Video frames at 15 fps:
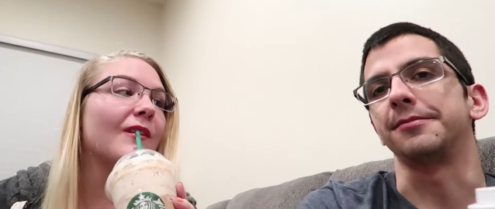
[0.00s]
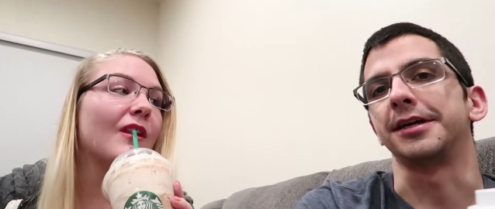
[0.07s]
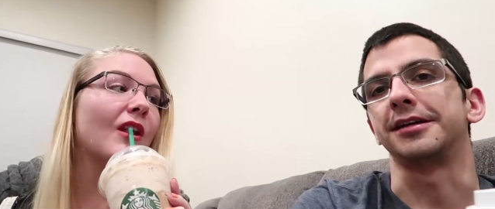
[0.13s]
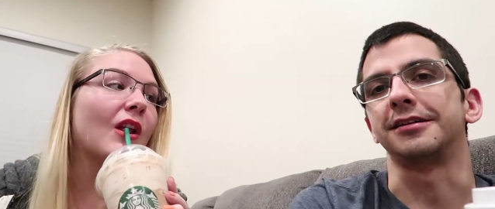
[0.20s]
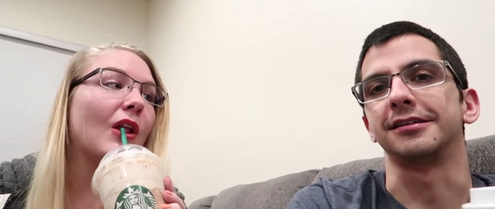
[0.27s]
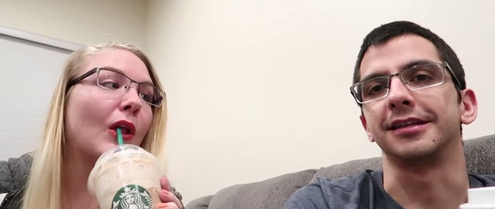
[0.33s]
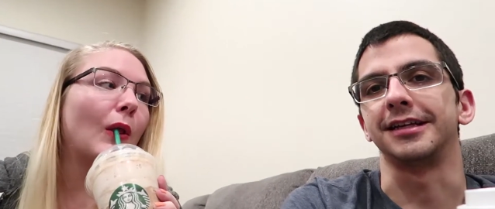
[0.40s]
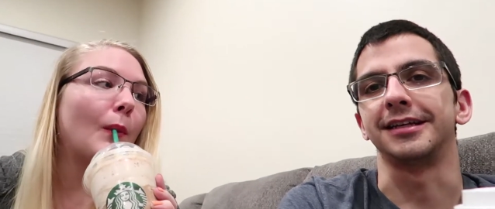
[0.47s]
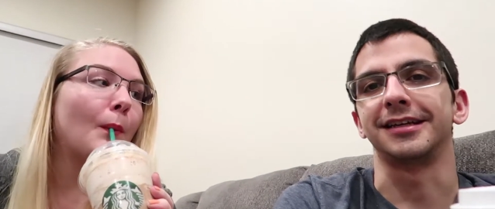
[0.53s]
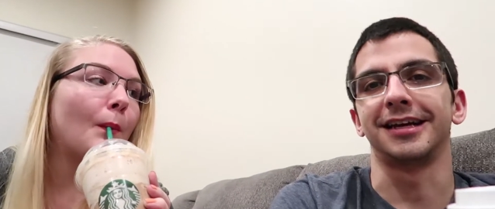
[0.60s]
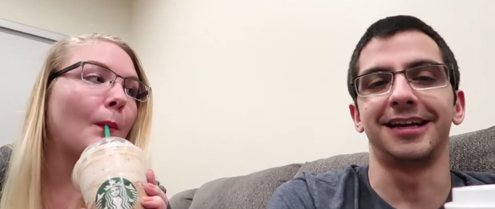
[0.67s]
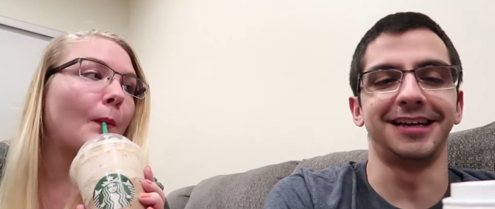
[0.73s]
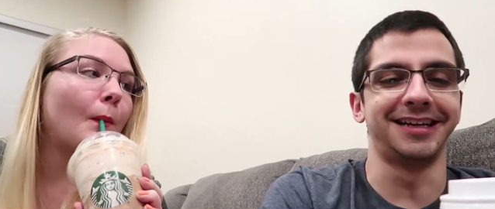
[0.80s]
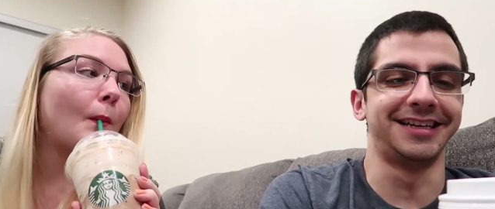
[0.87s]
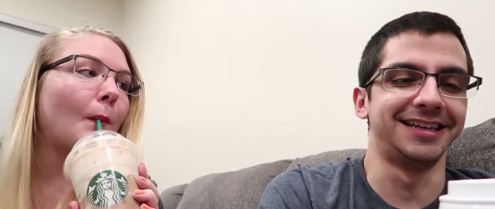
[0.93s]
Speaker 1: better. Like,
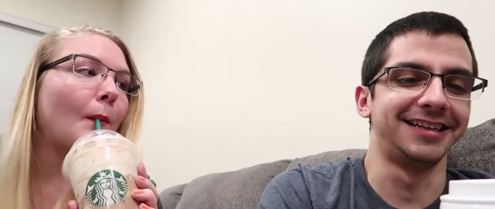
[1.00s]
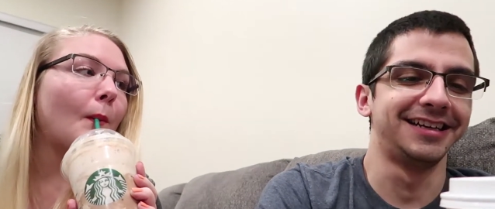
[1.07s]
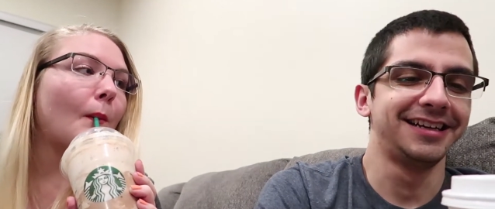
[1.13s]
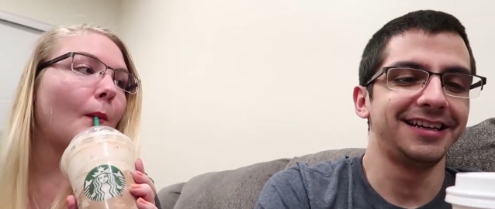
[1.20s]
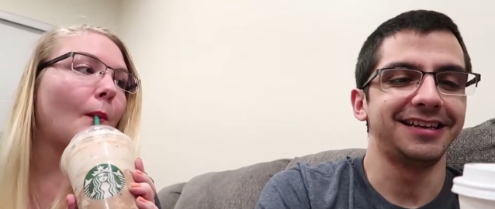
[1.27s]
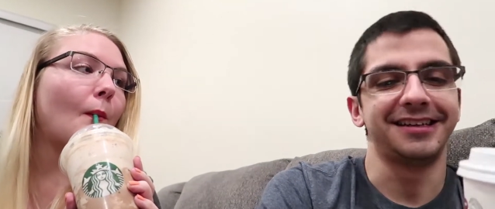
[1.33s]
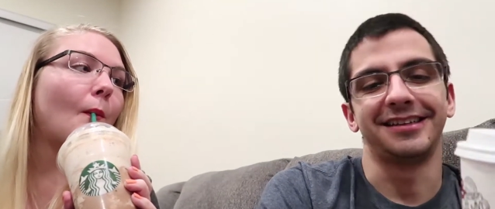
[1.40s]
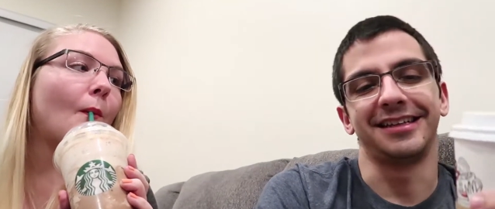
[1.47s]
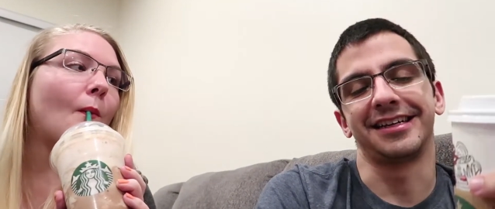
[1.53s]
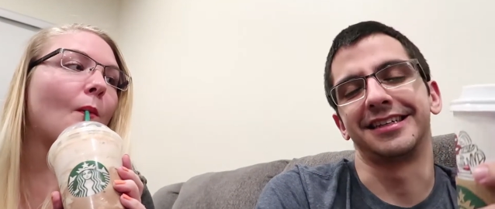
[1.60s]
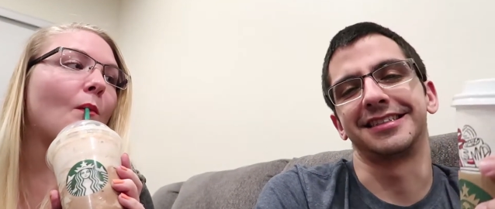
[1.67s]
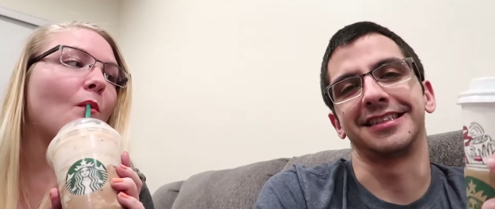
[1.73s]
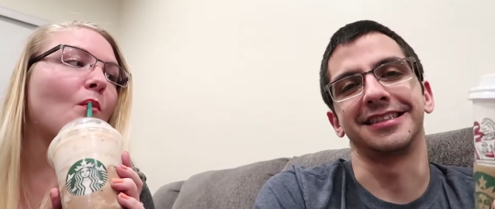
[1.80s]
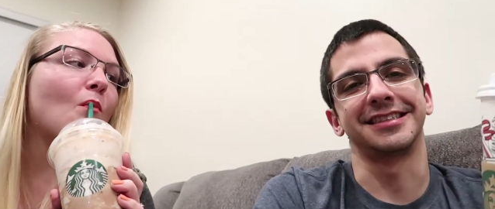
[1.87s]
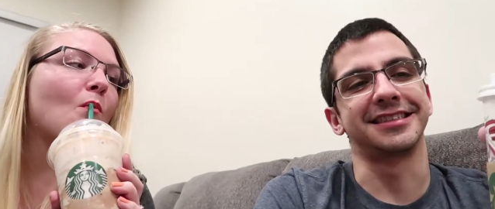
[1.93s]
like
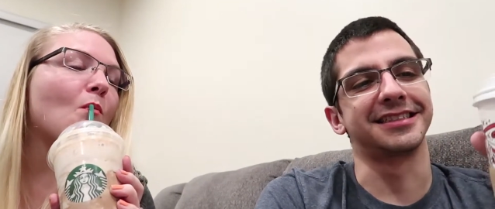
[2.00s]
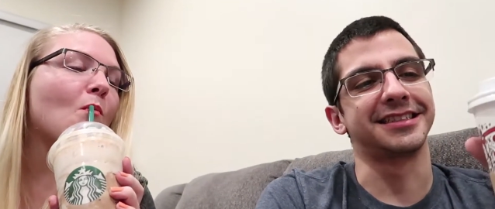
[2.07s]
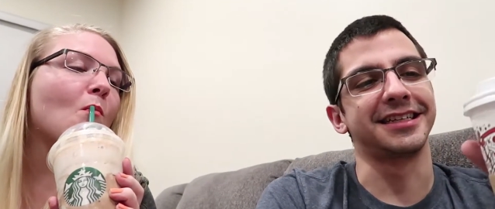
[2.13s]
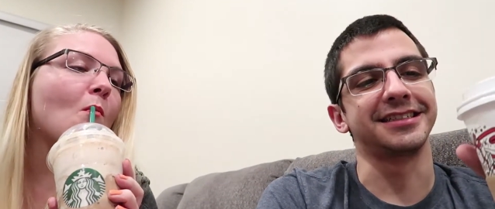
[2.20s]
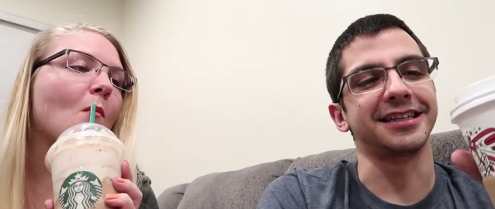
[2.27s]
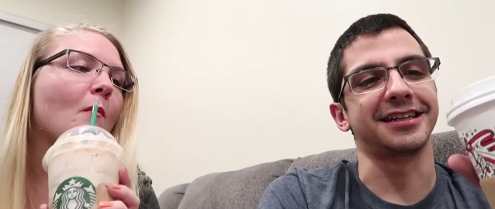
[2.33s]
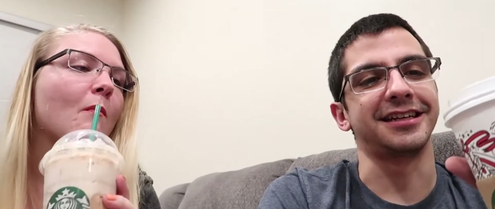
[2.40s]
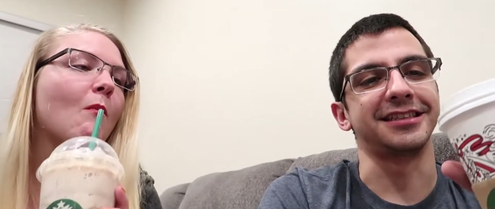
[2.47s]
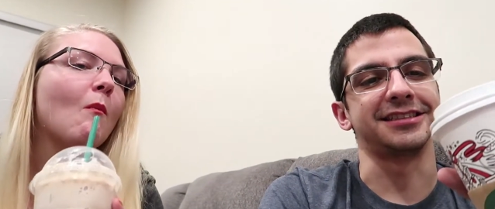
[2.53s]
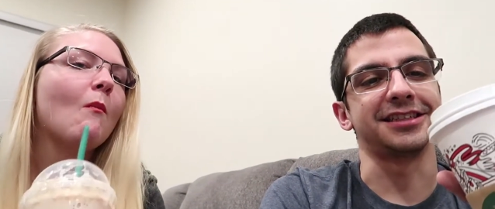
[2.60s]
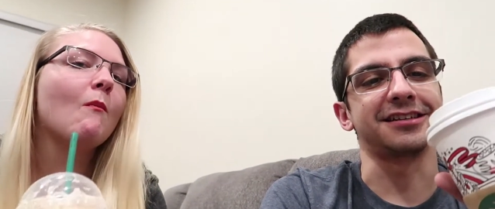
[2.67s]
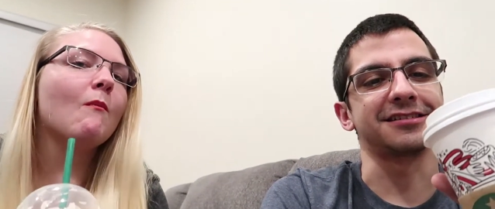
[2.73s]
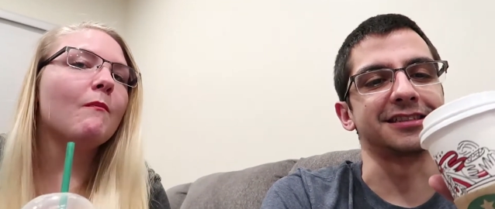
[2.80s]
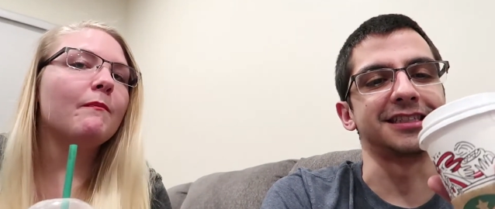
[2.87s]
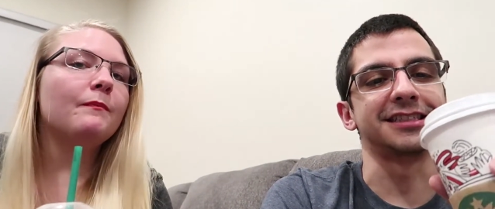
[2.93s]
I said, this just tastes like hot
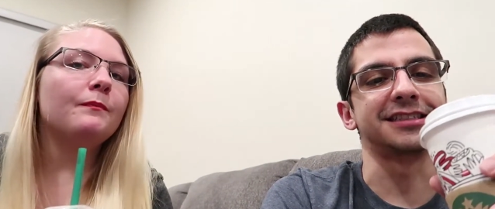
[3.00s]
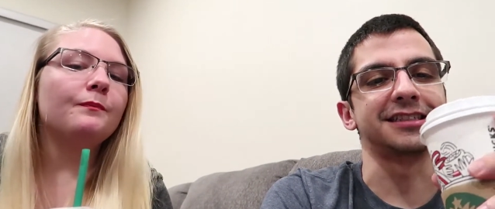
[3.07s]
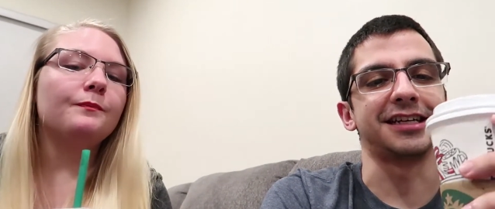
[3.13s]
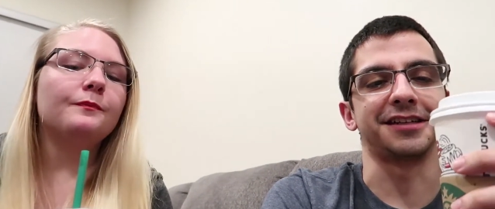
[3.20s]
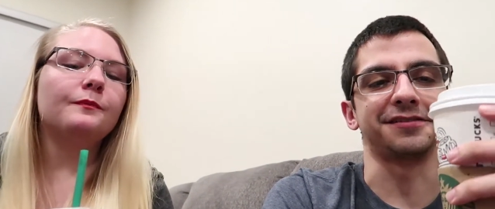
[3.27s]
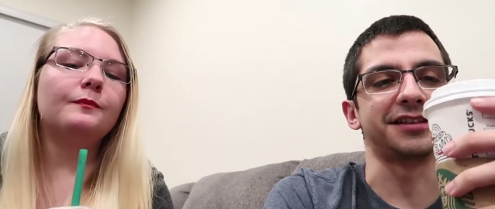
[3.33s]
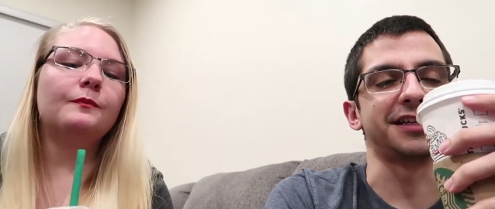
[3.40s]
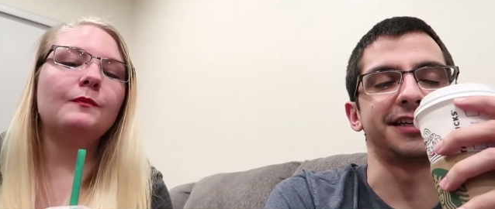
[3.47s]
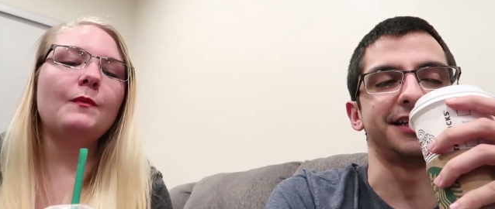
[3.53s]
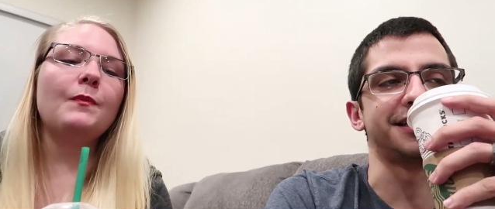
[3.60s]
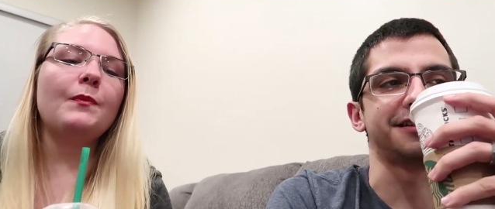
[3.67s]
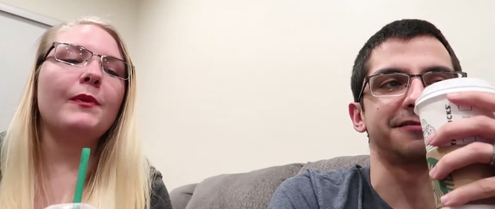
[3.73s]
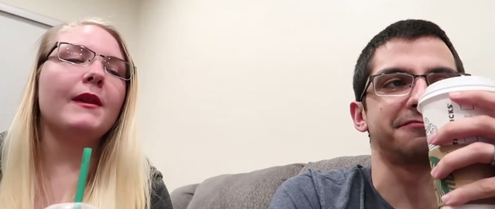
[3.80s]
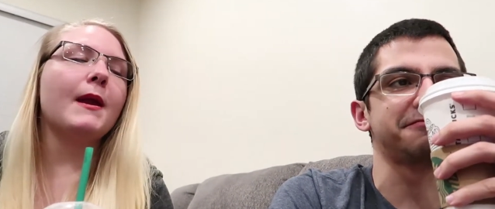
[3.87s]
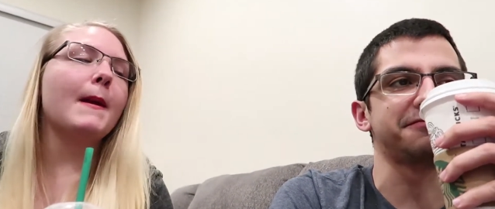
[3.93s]
chocolate. It's not even
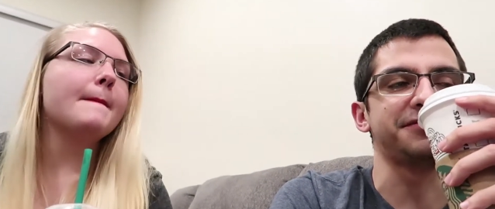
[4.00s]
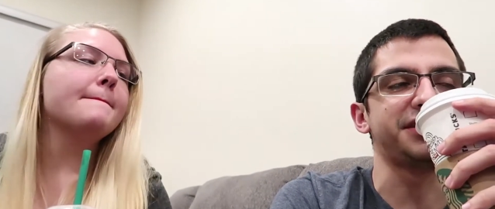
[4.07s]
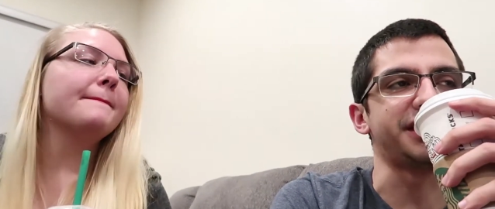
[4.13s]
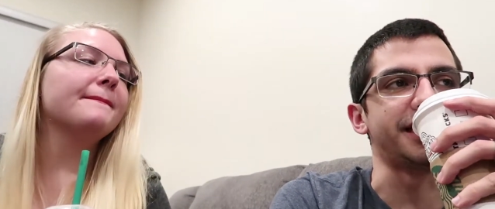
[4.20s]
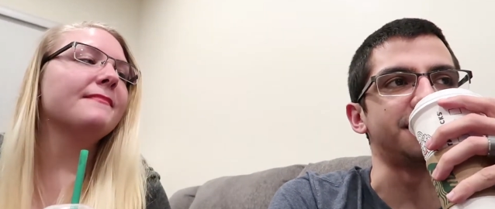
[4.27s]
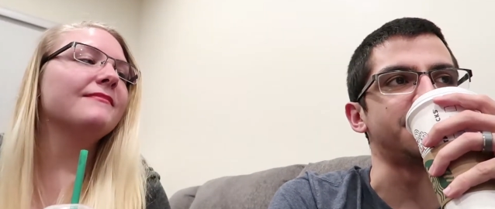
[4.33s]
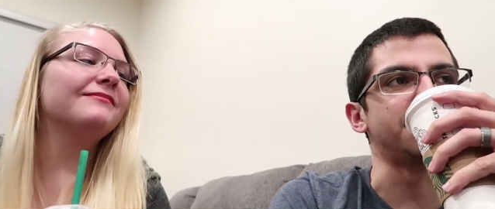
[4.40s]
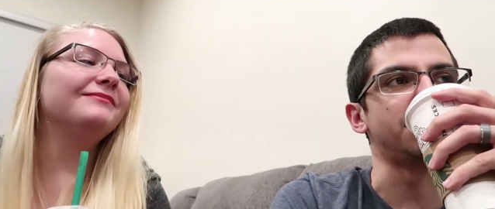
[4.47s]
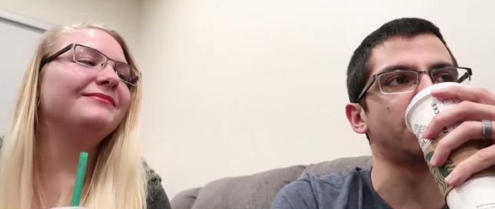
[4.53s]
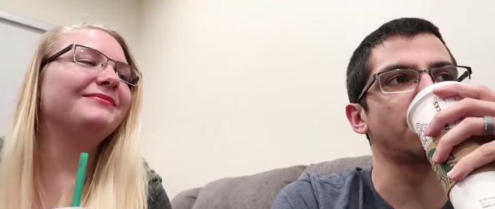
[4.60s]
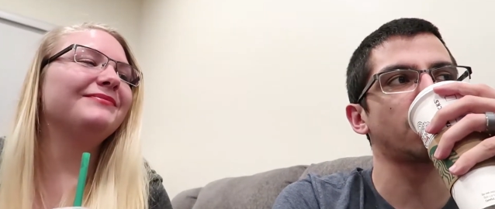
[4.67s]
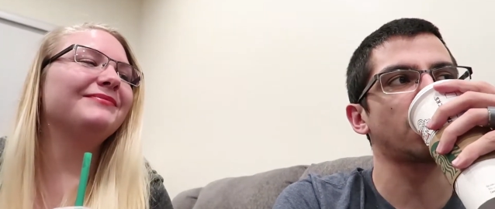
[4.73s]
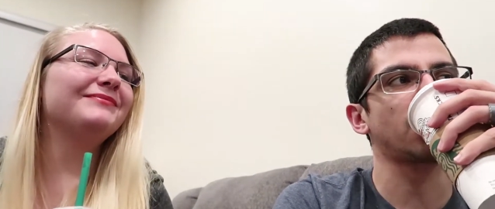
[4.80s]
like cherry.